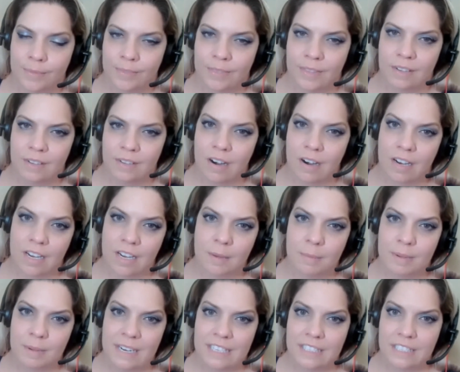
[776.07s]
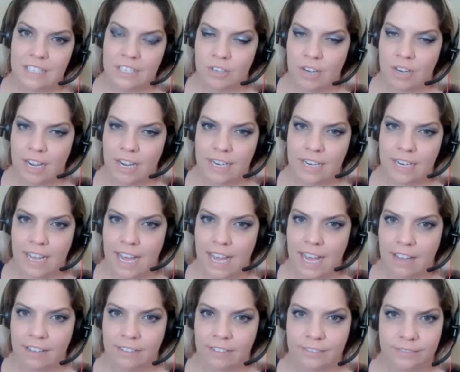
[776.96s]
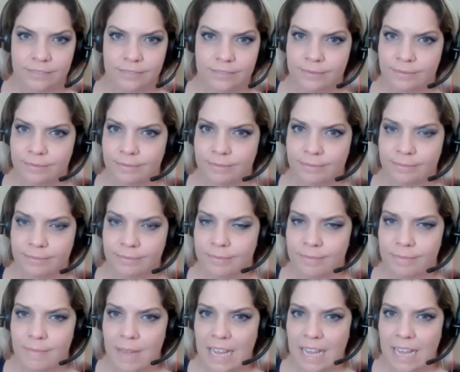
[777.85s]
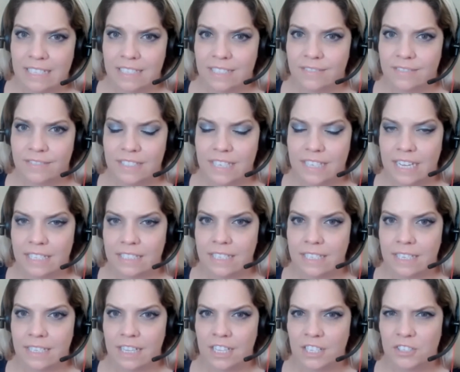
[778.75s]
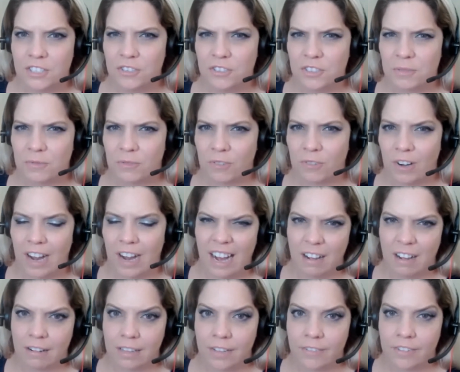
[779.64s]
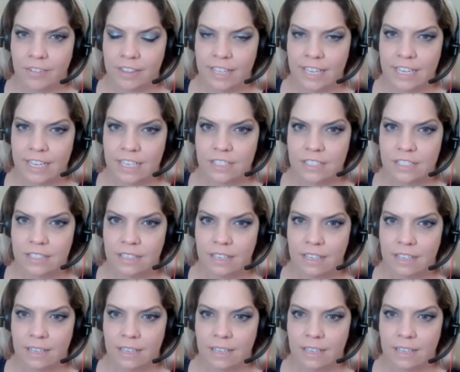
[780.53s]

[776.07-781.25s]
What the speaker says: There are companies that try to have massive testing. That's usually for higher level things.